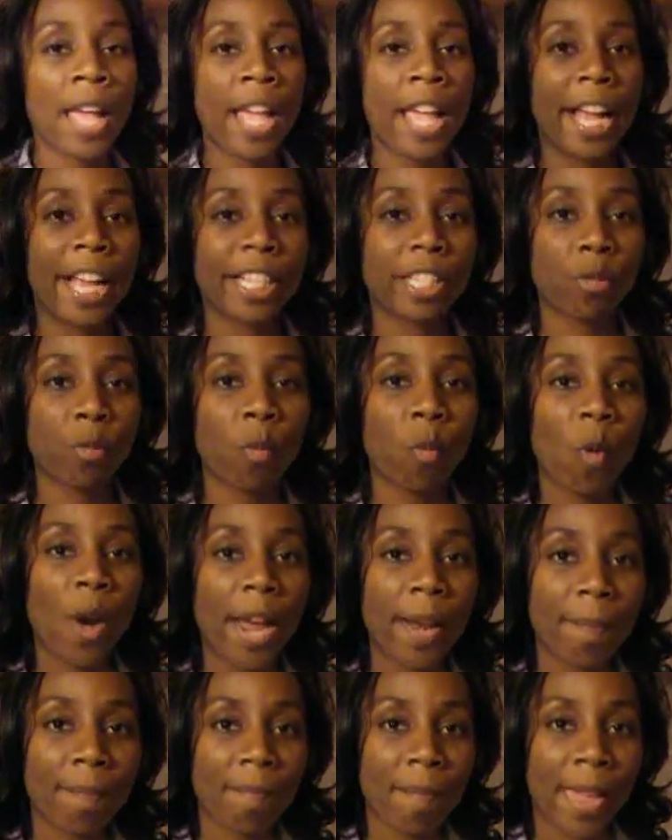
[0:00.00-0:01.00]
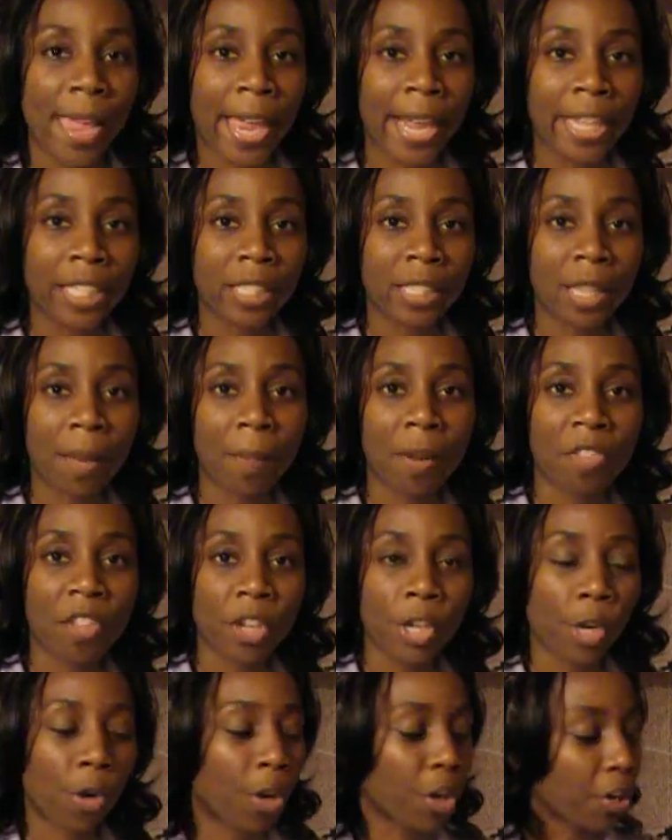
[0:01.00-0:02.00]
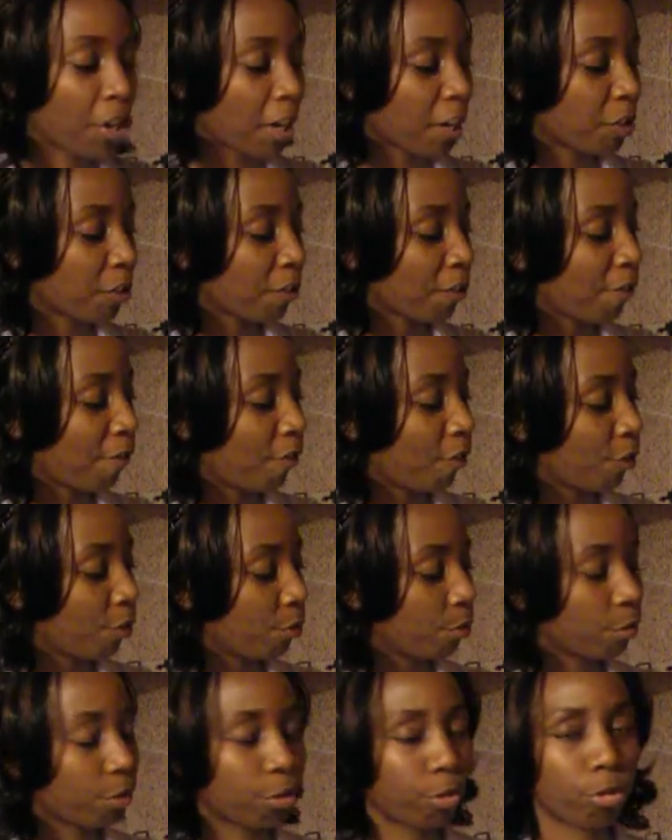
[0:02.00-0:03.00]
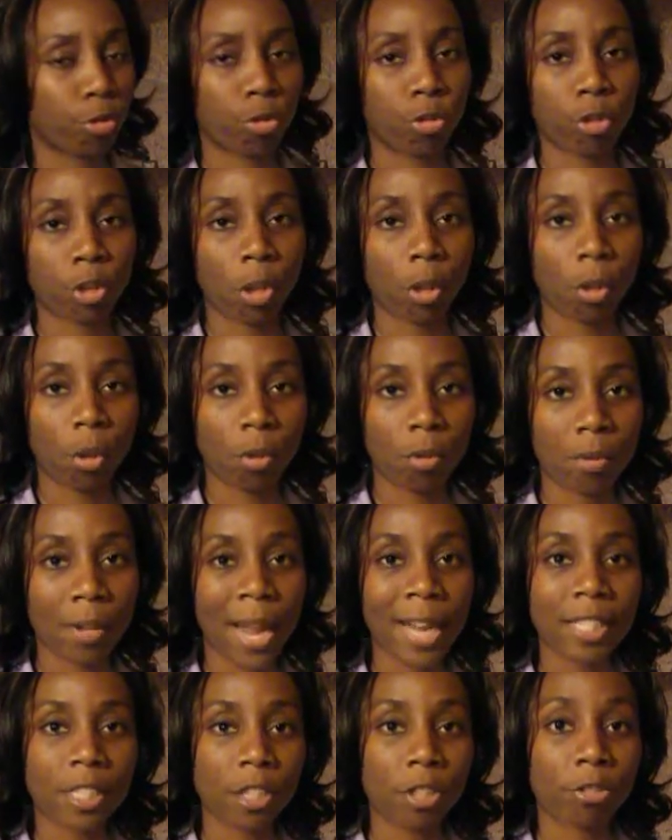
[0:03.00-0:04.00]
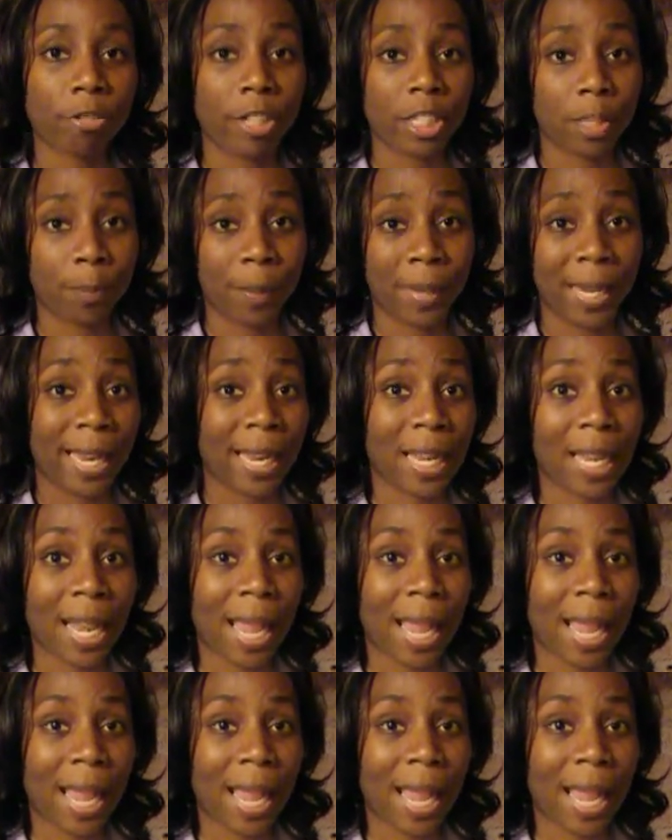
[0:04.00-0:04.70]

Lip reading: That's what makes some of the Oriental foods so nice and crispy and